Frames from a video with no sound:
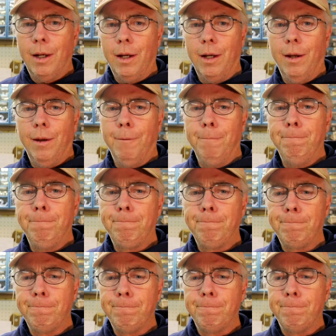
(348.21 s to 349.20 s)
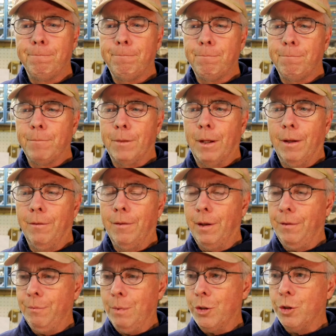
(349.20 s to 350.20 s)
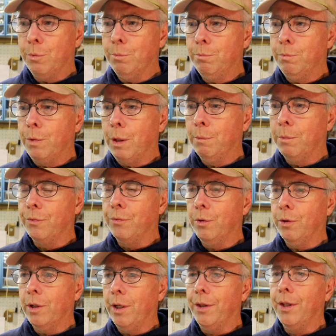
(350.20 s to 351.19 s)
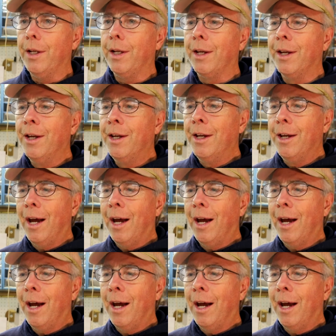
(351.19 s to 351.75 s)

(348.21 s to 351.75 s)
I've mentioned before, I think,